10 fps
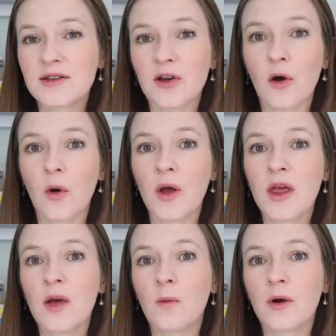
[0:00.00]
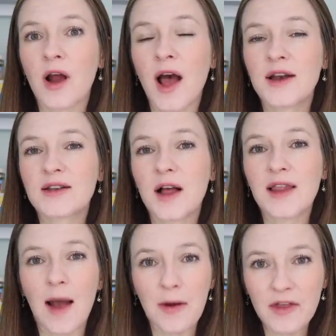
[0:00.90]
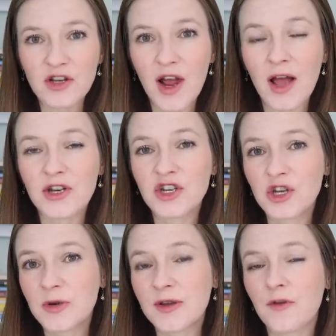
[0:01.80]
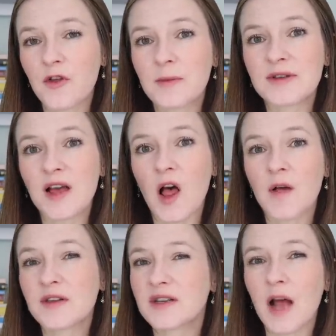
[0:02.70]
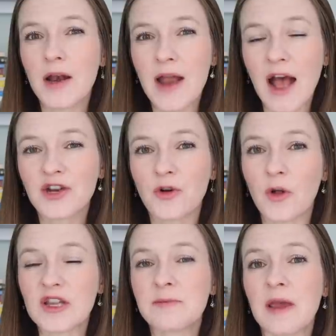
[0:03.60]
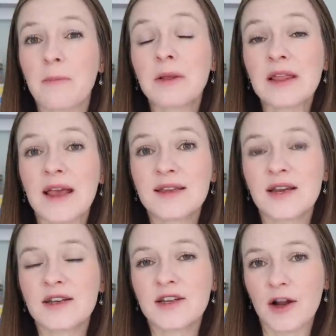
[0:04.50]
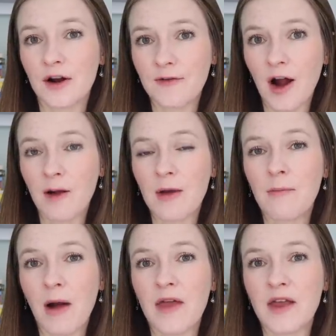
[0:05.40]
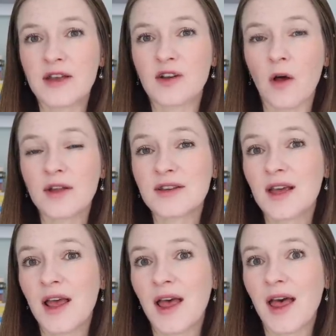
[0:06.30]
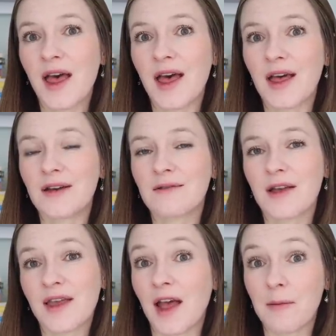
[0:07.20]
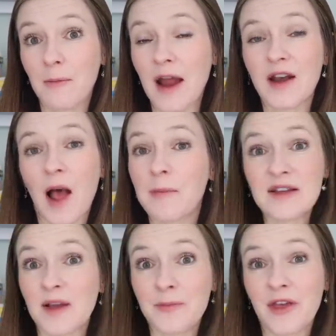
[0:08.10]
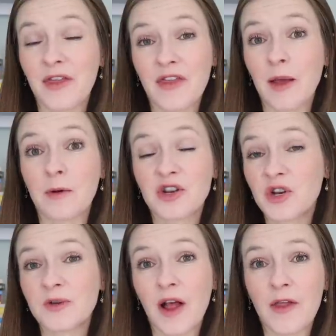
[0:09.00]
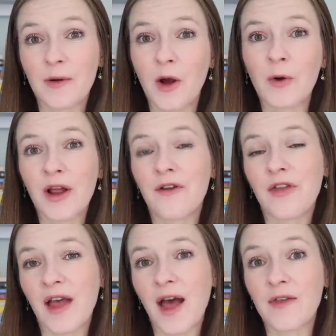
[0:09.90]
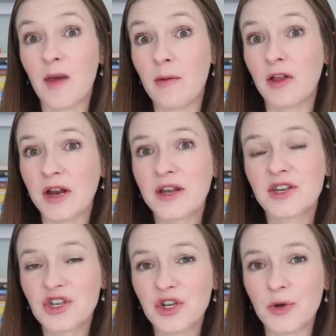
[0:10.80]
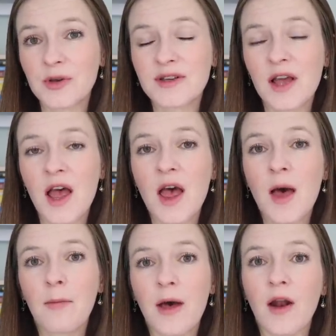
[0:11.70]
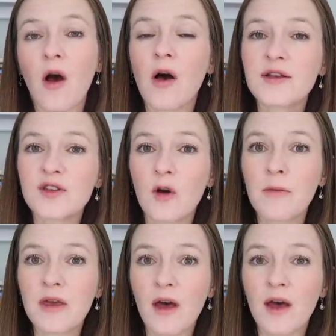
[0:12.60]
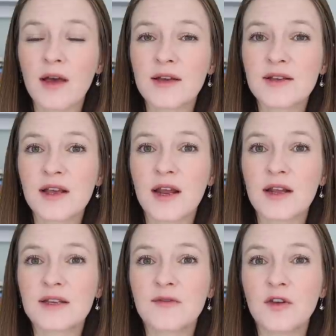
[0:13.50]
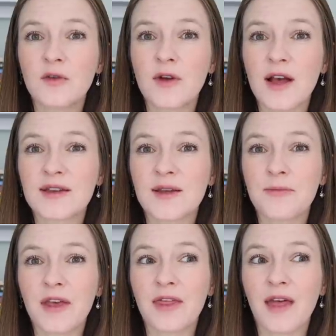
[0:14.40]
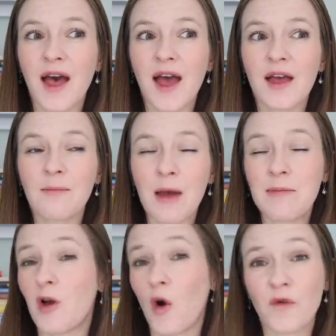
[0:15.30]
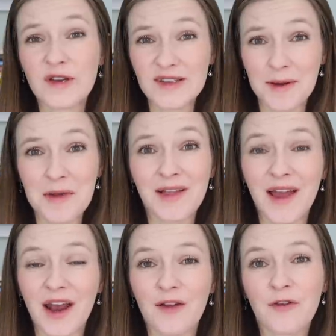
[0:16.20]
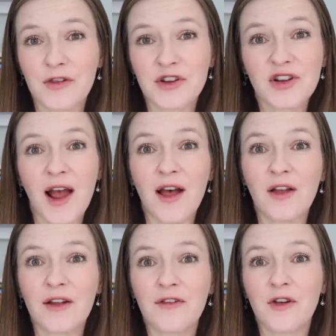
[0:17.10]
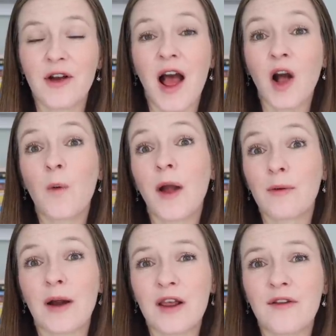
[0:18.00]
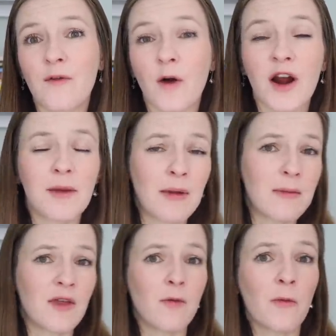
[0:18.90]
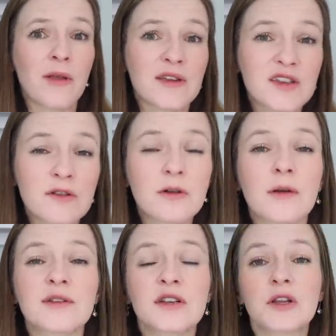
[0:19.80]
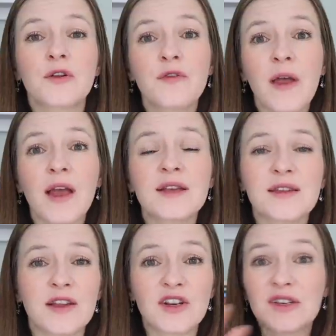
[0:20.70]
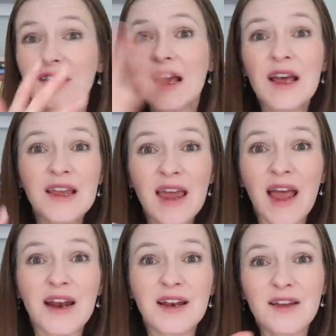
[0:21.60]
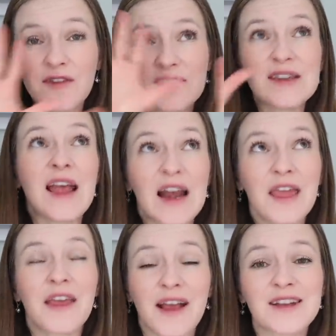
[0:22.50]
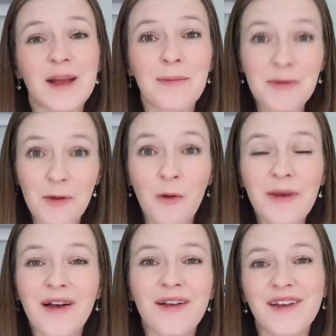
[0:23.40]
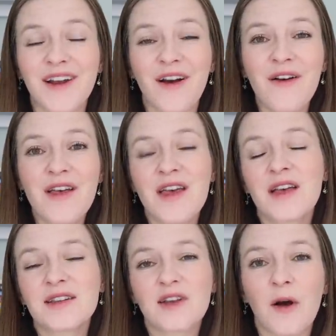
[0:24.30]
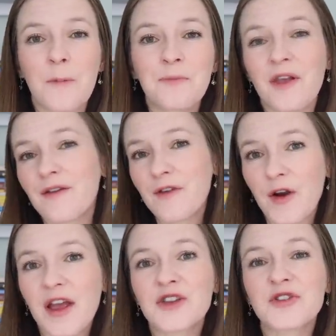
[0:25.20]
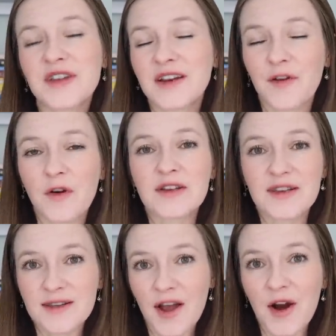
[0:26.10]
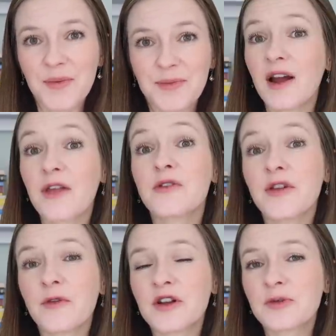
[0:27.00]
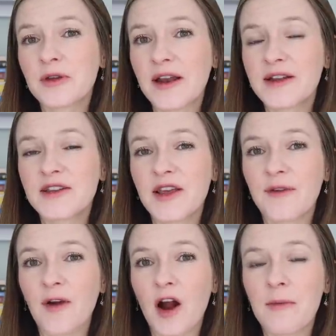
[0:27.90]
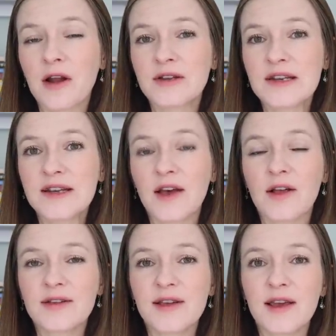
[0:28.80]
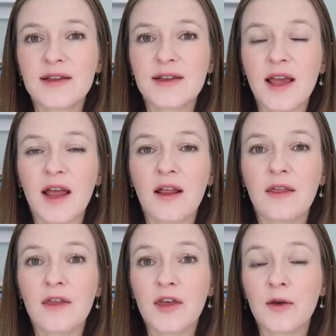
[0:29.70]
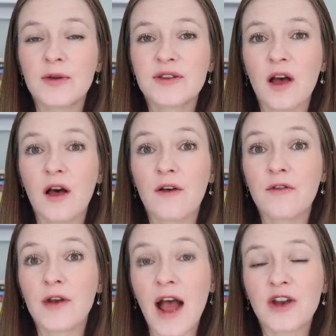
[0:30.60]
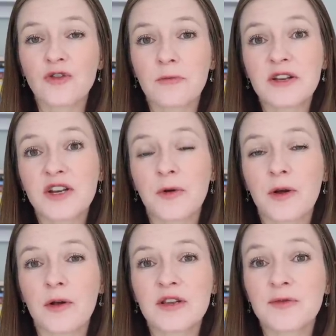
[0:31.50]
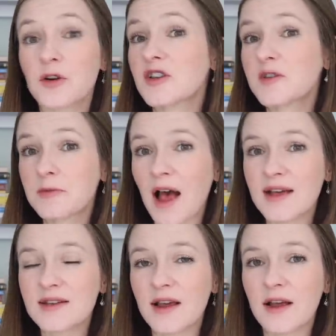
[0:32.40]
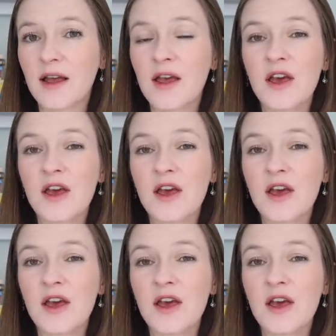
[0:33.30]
so we're not allowing the child to choose it for themselves. It's not natural, it's being placed into their environment by the adult, and again, might not be something that they would choose on their own if they had the ability to choose but also because it is viewed as something that might be overstimulating for the child if they're not quite ready for it. Maybe the mobile is too close to their face and they just can't see anything except the mobile, you know? So very interesting differences there. Another difference related to the environmental details is in the use of natural materials versus plastic.